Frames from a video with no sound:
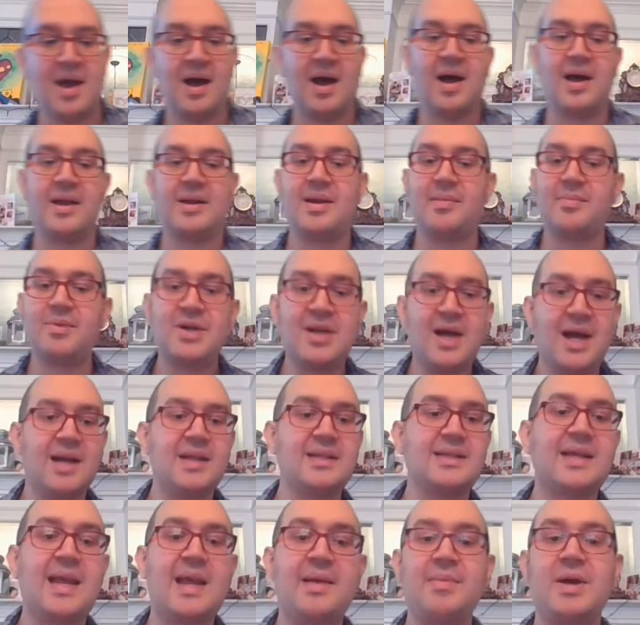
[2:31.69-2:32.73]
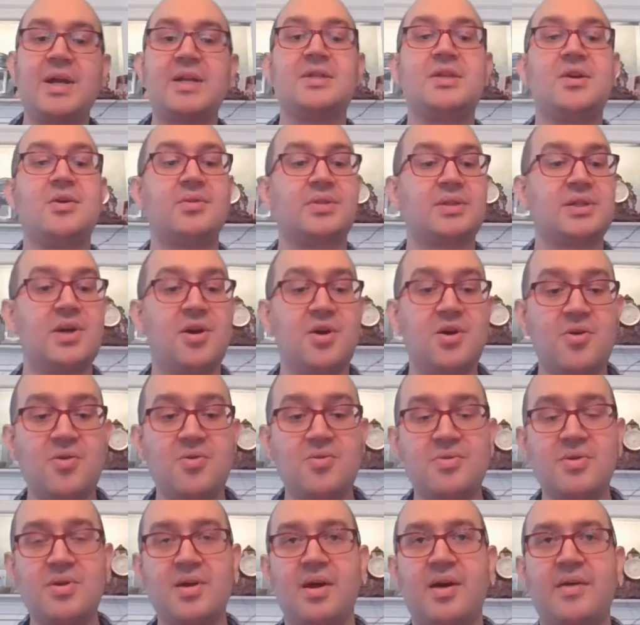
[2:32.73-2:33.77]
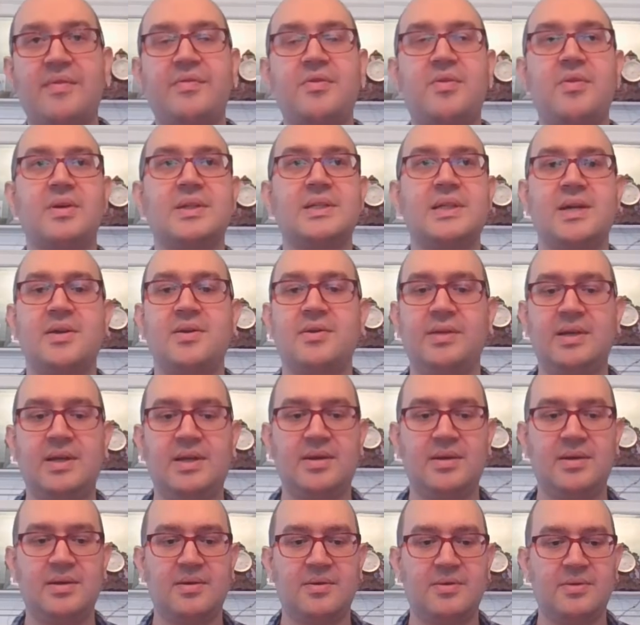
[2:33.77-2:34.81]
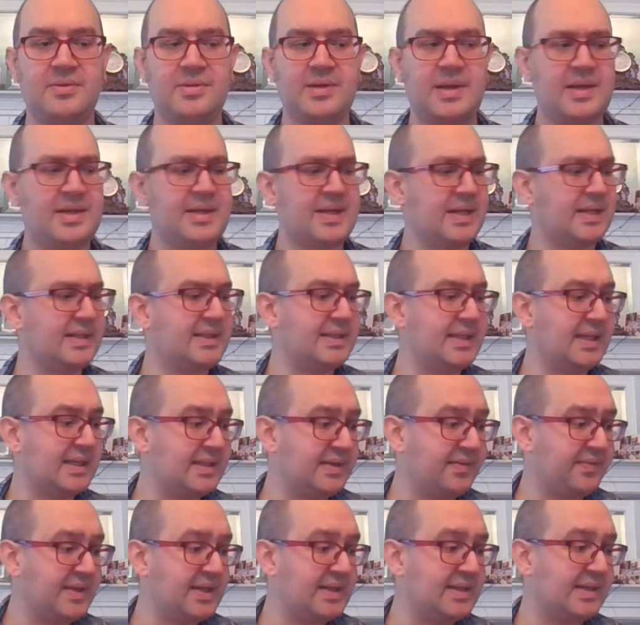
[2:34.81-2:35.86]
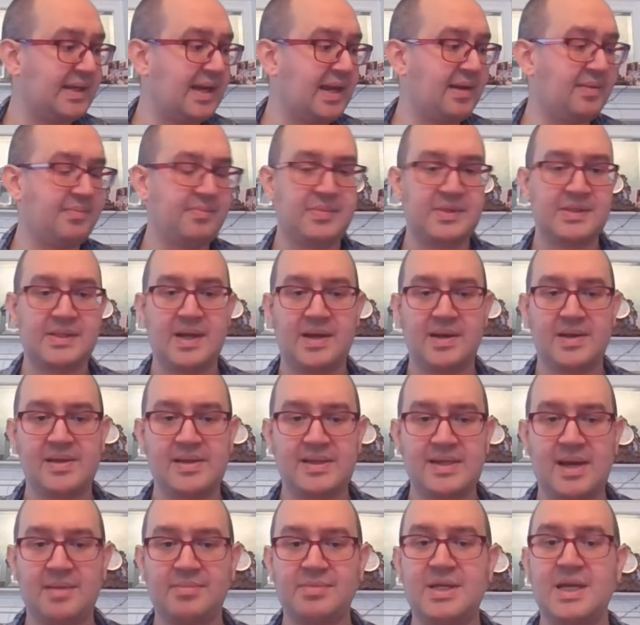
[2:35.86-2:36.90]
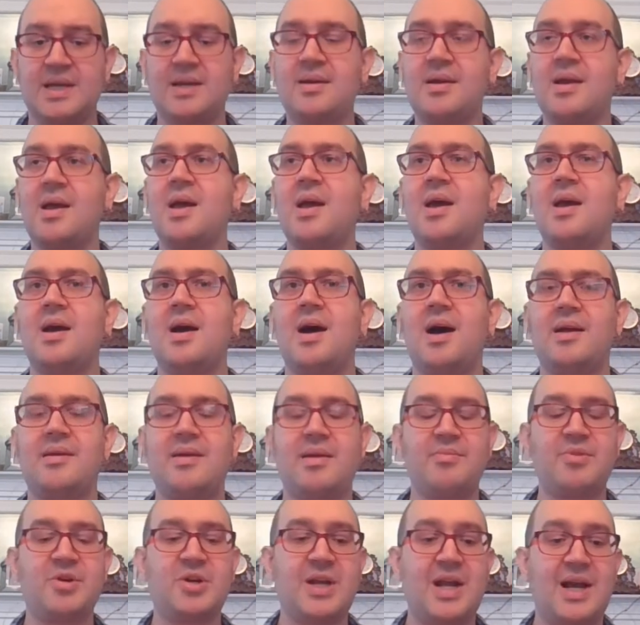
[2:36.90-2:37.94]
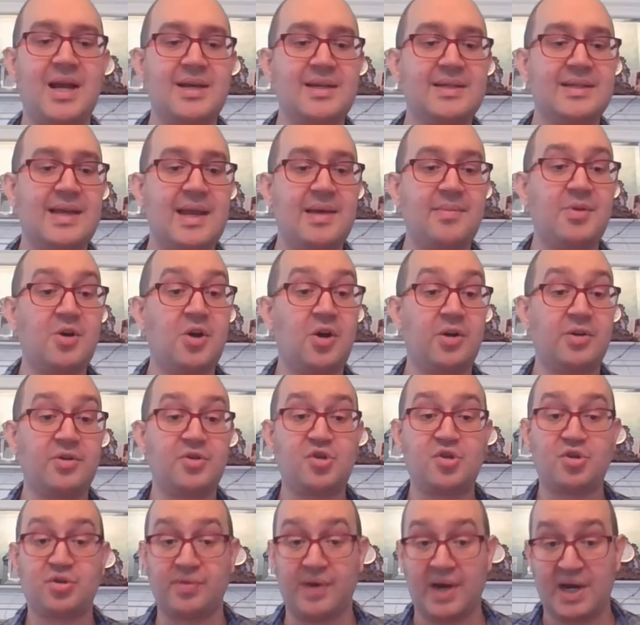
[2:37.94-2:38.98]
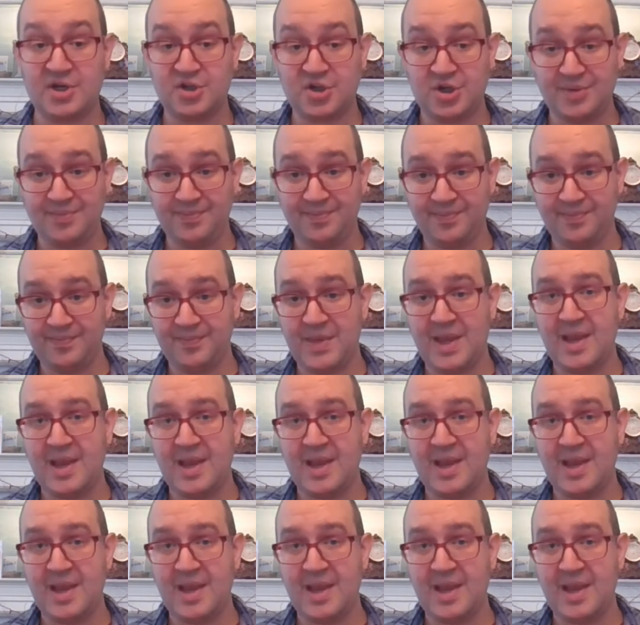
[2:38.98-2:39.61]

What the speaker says: Number 9 is a game I don't own. Of course, I only own, I think, 6 of these games out of the top 10. Number 9 is a game called Trajan.